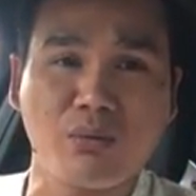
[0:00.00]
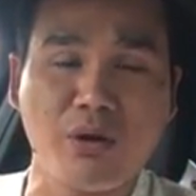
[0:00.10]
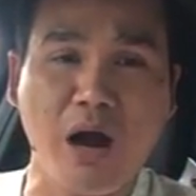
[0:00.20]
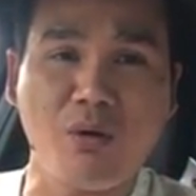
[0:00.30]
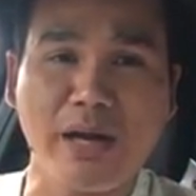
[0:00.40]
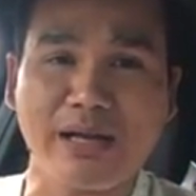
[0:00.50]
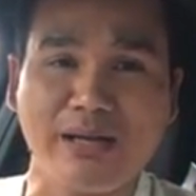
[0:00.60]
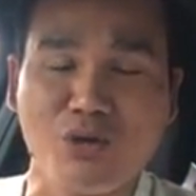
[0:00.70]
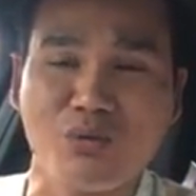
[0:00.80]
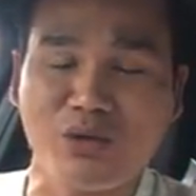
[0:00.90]
You know, like
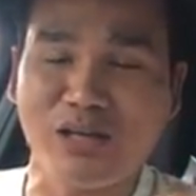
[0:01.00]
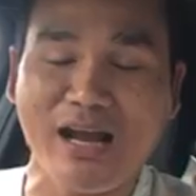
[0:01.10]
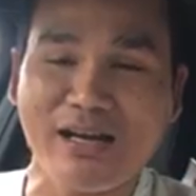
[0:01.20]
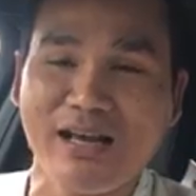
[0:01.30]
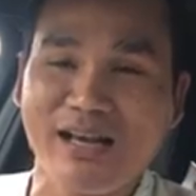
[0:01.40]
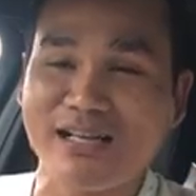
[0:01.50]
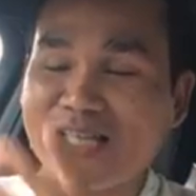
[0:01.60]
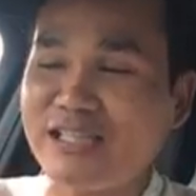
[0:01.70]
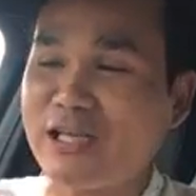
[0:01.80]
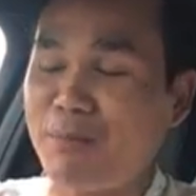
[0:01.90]
you not,
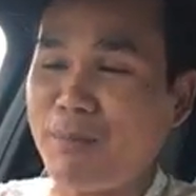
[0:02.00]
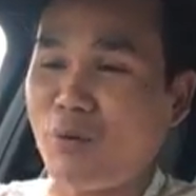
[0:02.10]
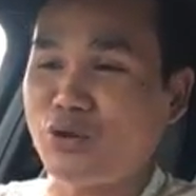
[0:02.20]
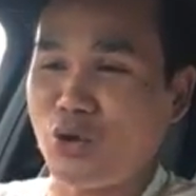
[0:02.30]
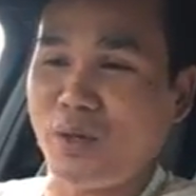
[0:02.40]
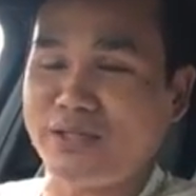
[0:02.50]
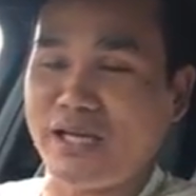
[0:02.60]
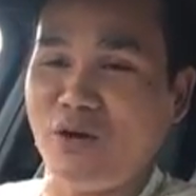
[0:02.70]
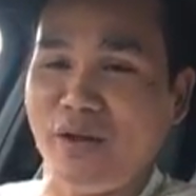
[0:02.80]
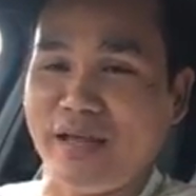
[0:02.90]
because I see people do a
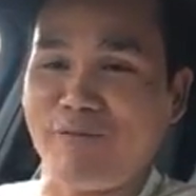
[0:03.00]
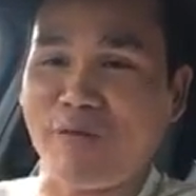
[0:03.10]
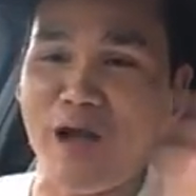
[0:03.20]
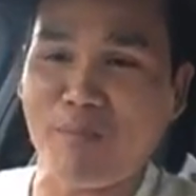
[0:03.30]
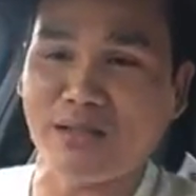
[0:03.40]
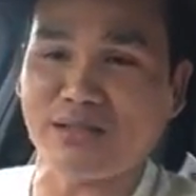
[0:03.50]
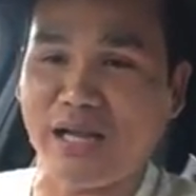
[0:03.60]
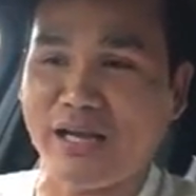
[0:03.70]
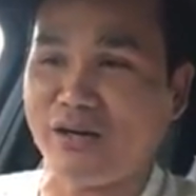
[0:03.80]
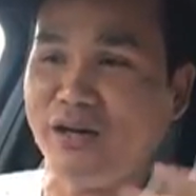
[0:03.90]
deal and then 5 months
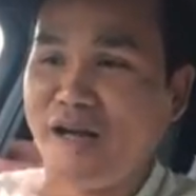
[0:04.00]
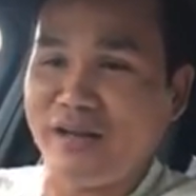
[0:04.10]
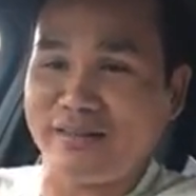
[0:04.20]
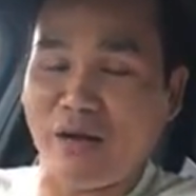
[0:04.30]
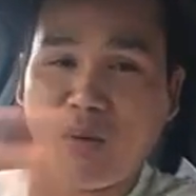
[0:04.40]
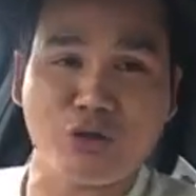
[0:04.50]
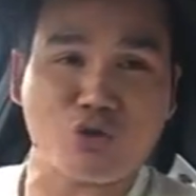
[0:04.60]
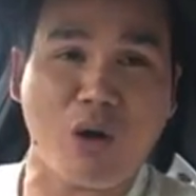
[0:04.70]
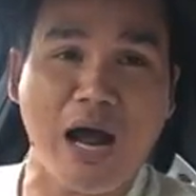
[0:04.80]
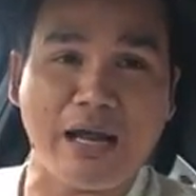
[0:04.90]
later they went
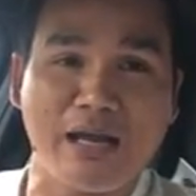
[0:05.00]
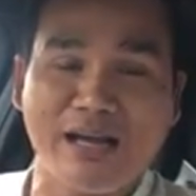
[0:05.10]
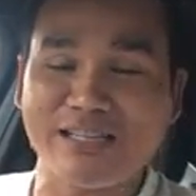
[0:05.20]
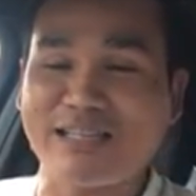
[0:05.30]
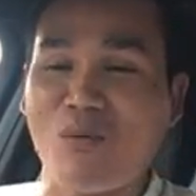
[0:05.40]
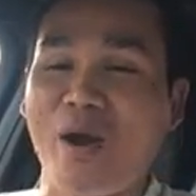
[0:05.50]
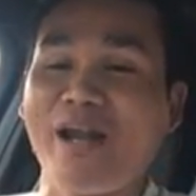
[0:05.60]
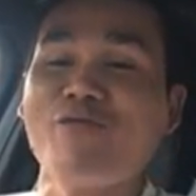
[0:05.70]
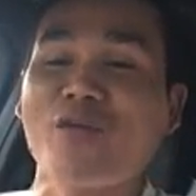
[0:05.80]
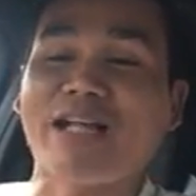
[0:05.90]
dry because they're
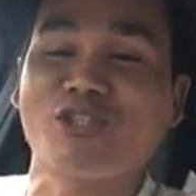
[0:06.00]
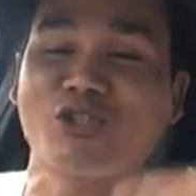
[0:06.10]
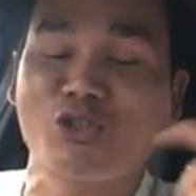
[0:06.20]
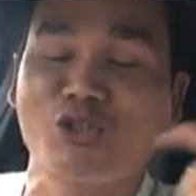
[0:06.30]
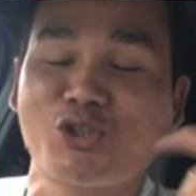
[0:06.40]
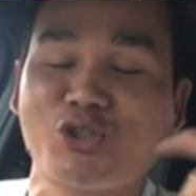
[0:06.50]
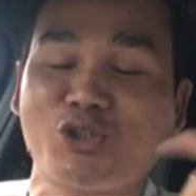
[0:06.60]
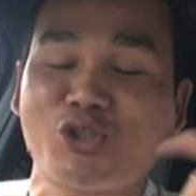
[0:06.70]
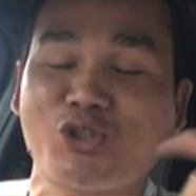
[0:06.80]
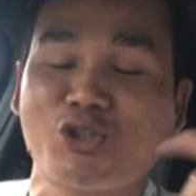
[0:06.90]
waiting for that
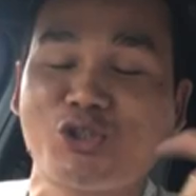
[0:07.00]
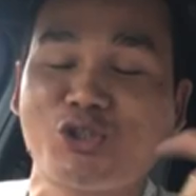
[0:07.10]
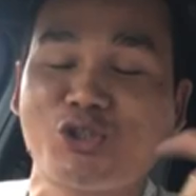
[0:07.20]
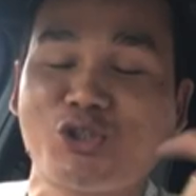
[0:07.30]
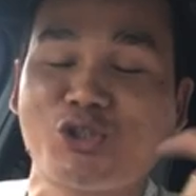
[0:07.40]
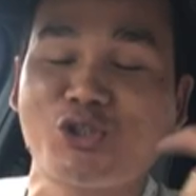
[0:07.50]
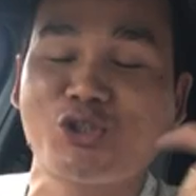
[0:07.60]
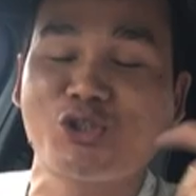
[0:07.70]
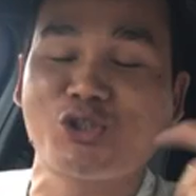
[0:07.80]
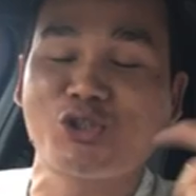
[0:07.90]
super motivated,
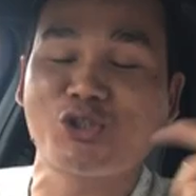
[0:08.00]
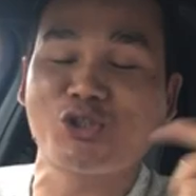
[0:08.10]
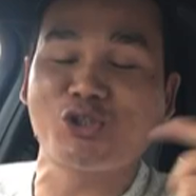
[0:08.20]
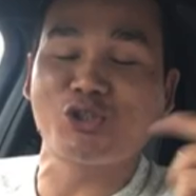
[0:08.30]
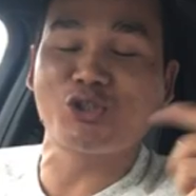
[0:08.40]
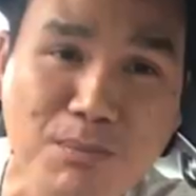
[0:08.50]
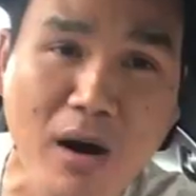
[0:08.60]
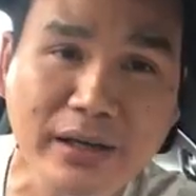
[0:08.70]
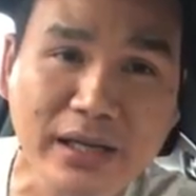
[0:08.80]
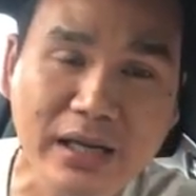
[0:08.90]
especially in today's
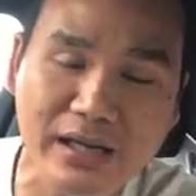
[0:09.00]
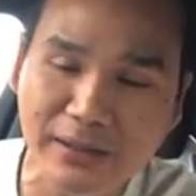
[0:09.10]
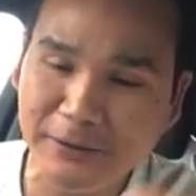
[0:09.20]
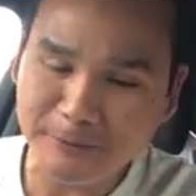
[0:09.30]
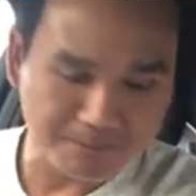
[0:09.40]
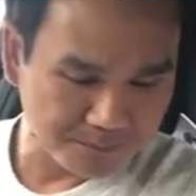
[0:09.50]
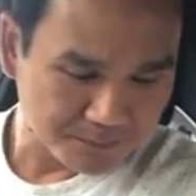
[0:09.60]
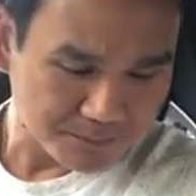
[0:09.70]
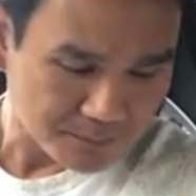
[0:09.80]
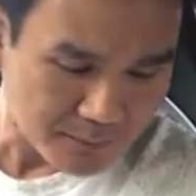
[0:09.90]
market.
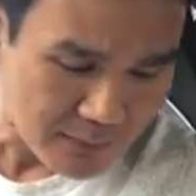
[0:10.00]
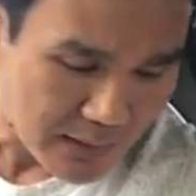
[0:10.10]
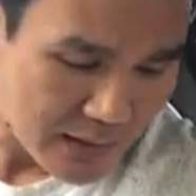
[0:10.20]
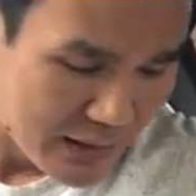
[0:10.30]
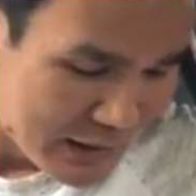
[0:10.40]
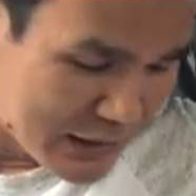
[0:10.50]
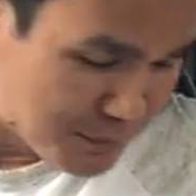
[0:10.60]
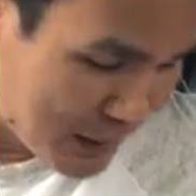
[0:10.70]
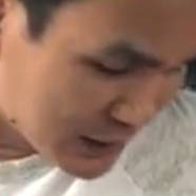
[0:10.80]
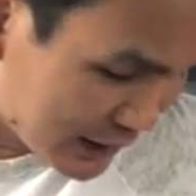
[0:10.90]

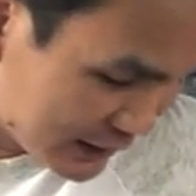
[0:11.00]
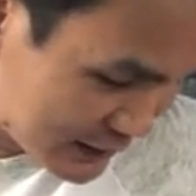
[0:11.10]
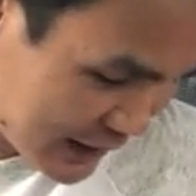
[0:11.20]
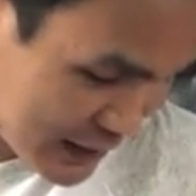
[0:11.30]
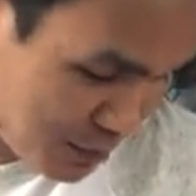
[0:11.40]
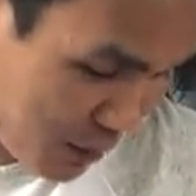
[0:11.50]
Especially in today's